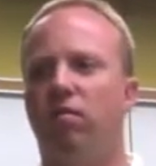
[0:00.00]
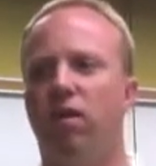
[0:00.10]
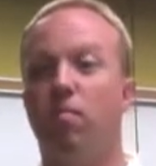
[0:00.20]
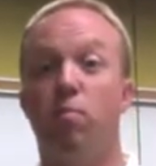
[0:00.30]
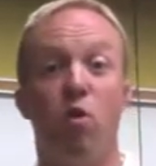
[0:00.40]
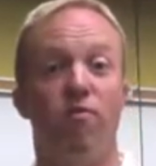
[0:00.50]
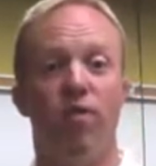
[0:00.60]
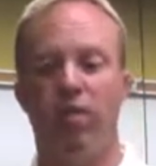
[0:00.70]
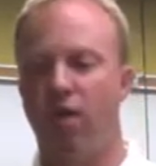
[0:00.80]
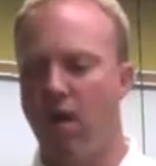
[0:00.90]

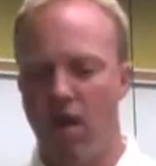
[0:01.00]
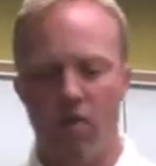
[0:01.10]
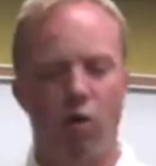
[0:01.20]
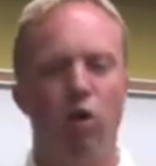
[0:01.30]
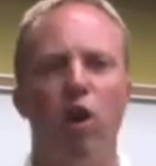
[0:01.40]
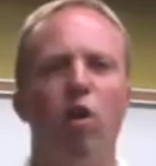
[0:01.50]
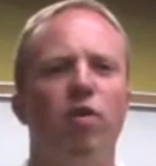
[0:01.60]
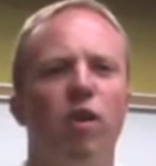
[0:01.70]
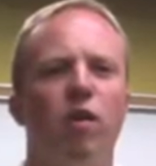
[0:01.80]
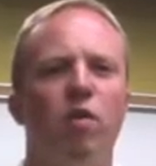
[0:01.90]
imperfect. Their
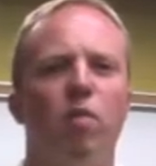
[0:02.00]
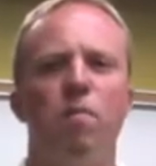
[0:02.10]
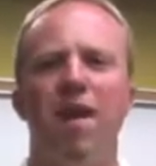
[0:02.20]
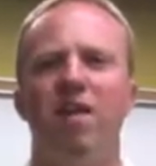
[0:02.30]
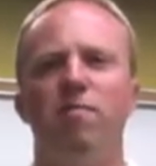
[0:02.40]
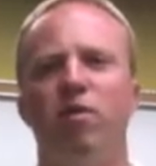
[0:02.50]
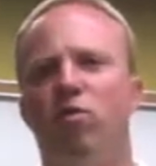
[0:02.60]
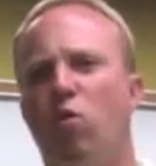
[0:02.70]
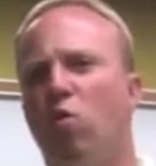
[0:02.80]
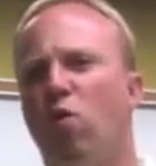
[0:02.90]
clothing may have been
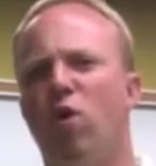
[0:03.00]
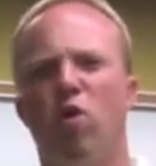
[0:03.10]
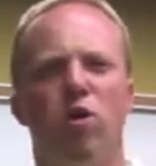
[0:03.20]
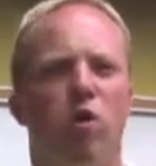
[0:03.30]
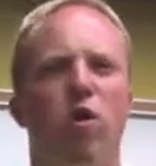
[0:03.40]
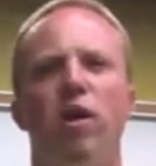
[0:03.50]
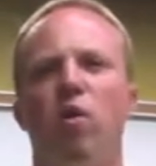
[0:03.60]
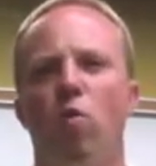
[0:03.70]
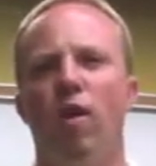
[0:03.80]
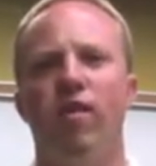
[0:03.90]
torn or dirtied
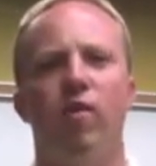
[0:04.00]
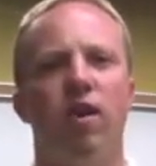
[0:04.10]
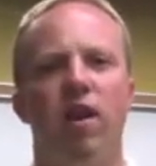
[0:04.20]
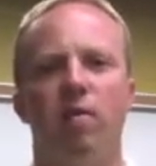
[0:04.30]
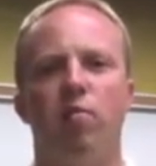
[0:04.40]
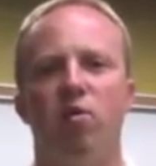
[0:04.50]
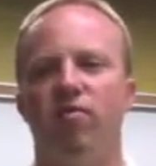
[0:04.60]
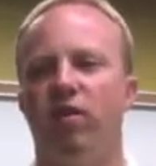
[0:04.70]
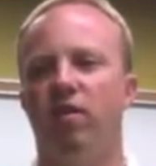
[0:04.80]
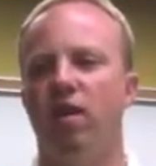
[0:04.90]
or weathered and
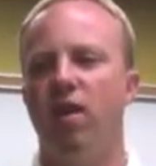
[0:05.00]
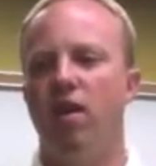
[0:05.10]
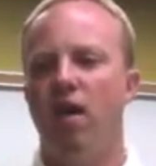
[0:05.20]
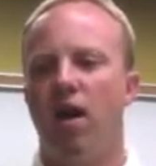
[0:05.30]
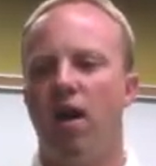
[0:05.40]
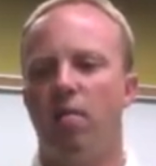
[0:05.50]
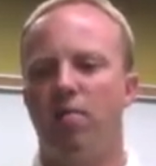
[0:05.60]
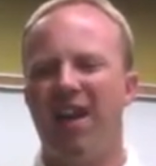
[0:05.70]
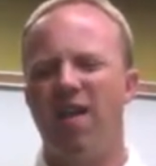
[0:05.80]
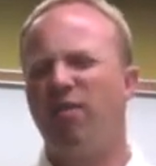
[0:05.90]
imperfect.
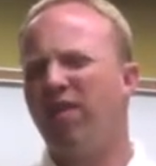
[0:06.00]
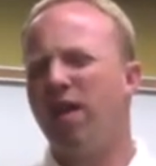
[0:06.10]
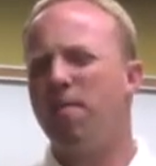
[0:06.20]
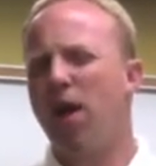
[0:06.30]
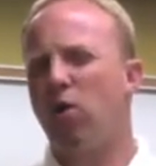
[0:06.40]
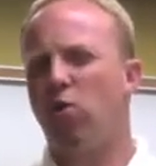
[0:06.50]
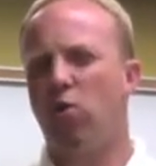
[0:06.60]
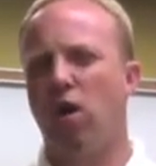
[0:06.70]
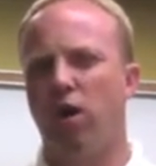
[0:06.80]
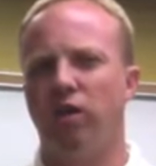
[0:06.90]
But everything about
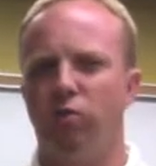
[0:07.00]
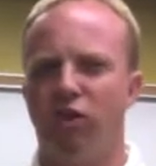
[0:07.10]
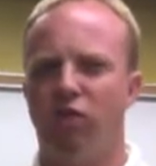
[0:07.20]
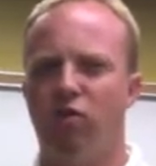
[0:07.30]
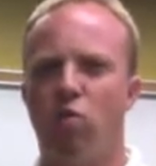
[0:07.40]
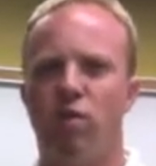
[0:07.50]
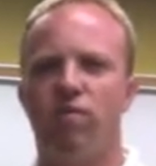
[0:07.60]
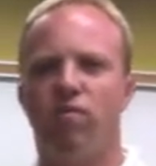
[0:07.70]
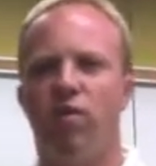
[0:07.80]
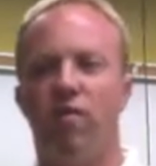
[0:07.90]
grunge was just sort
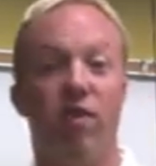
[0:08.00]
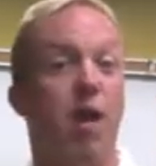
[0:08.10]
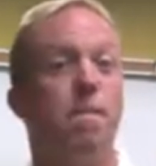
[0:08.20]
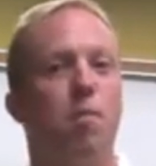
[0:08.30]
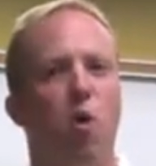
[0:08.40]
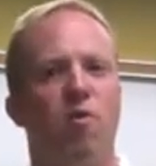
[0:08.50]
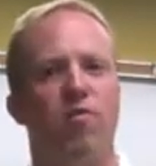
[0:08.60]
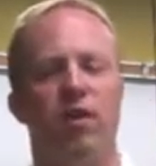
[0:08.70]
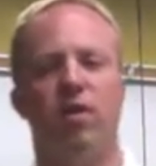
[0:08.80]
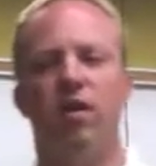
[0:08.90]
of
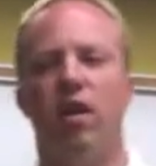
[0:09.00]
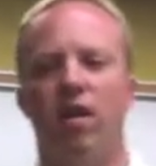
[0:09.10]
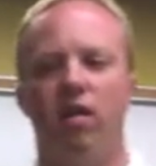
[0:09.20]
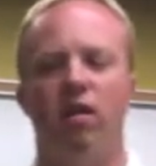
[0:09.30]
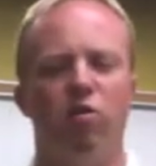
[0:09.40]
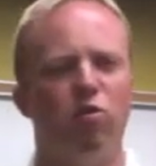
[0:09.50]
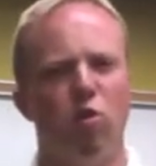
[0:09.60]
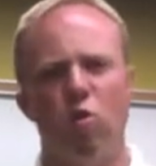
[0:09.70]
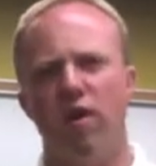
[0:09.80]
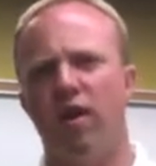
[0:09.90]
imperfect and
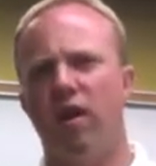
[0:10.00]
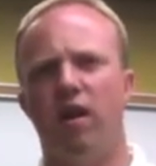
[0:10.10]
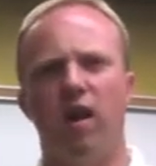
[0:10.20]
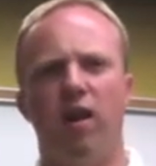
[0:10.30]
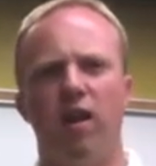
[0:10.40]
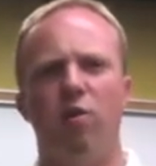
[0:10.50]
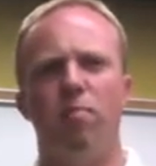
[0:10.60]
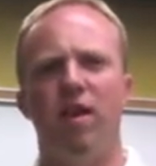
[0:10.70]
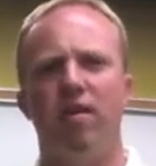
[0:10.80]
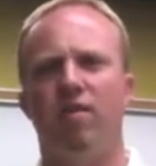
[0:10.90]
distorted and a little
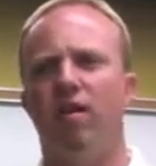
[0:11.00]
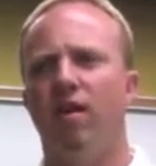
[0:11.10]
bit